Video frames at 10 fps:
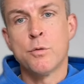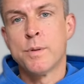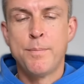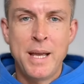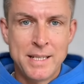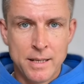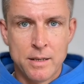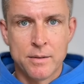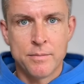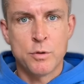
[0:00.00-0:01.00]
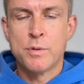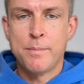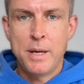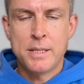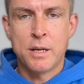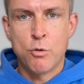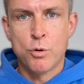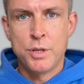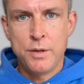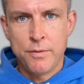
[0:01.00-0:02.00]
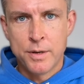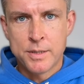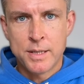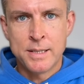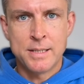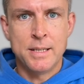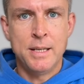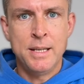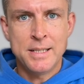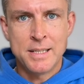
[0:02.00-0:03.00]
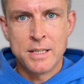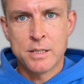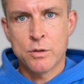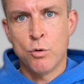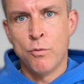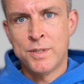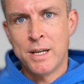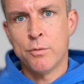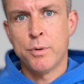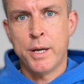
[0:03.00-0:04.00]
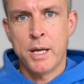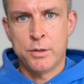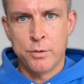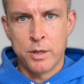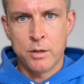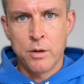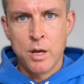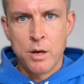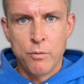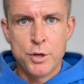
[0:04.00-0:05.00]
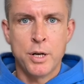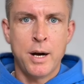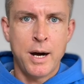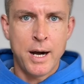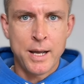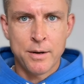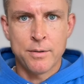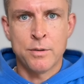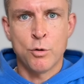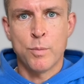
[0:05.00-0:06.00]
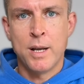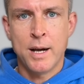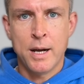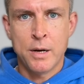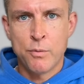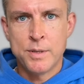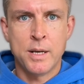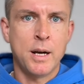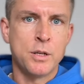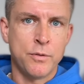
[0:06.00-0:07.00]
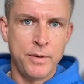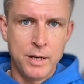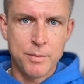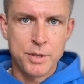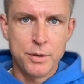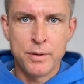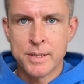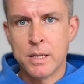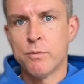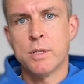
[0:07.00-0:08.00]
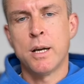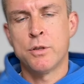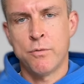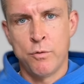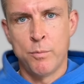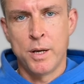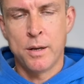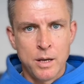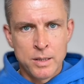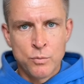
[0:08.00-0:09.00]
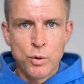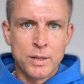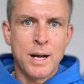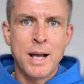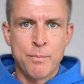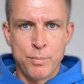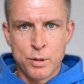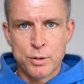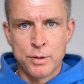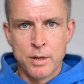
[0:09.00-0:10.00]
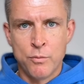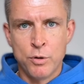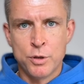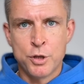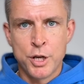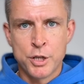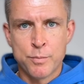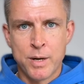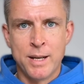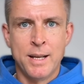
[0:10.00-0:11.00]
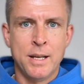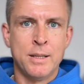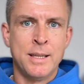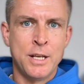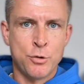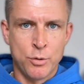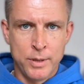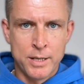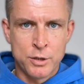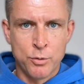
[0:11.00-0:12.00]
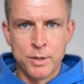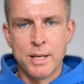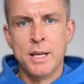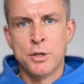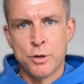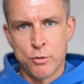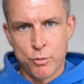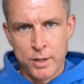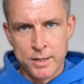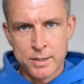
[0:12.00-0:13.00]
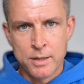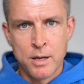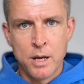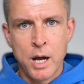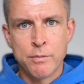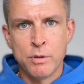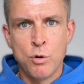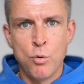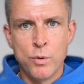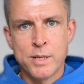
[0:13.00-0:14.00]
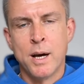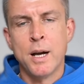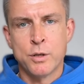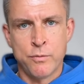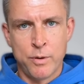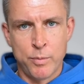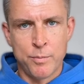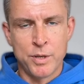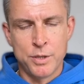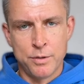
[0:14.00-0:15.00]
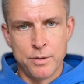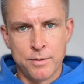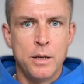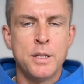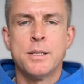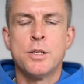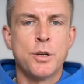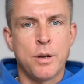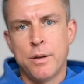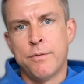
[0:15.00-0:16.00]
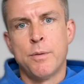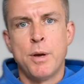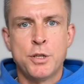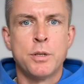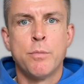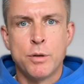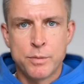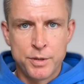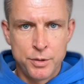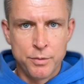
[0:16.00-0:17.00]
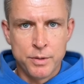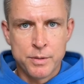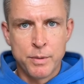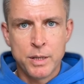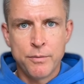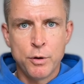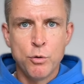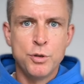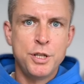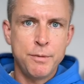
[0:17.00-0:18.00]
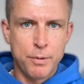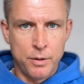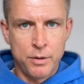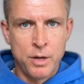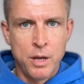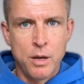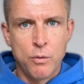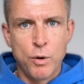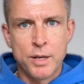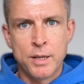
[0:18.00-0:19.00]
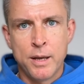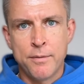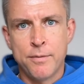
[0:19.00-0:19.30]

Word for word: the basic, so the basic core difference is incidence of secondary cataract, which are higher, normally higher with the hydrophilic materials than with hydrophobic. And when I personally will change my natural lens to an intraocular lens, I will go with a hydrophobic material. It is a general information about the materials, but if you go deeper, we can have